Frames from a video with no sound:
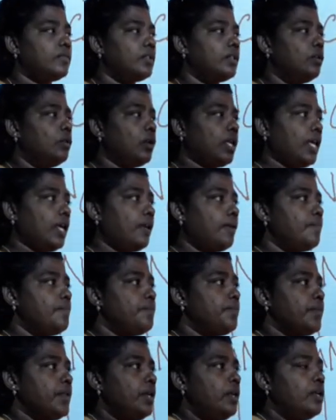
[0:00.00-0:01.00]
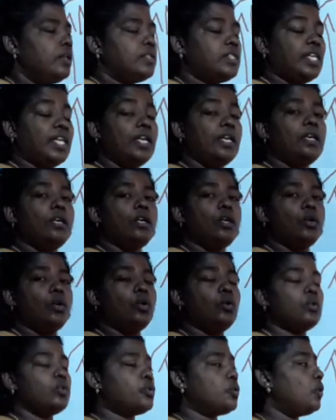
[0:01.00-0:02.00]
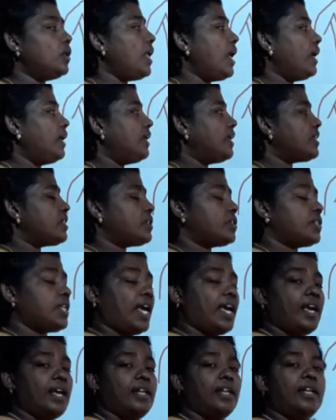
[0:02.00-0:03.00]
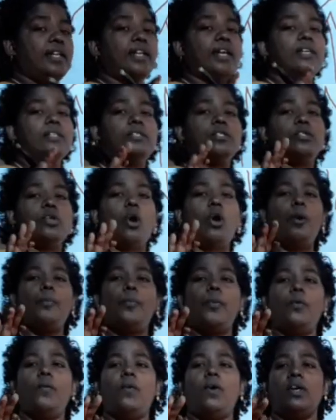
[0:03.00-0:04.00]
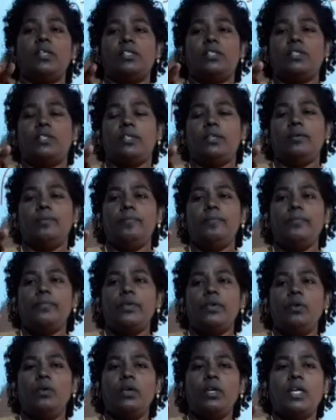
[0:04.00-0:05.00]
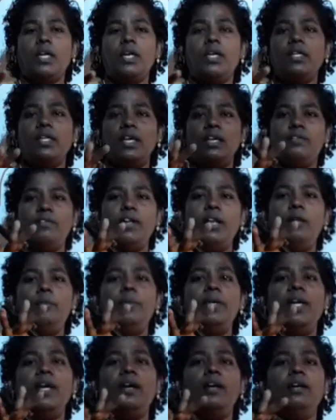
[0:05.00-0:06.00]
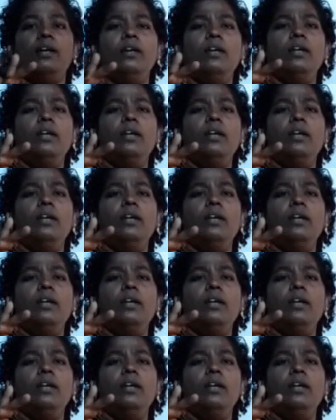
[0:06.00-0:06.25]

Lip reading: Okay, see, you should understand in a stopwatch. Okay, there will be a